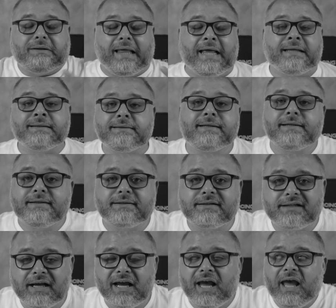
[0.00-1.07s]

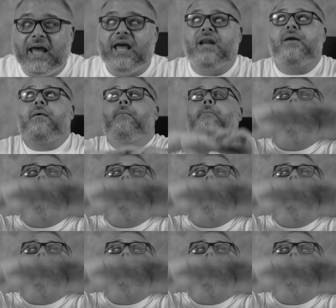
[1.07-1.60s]
lenses in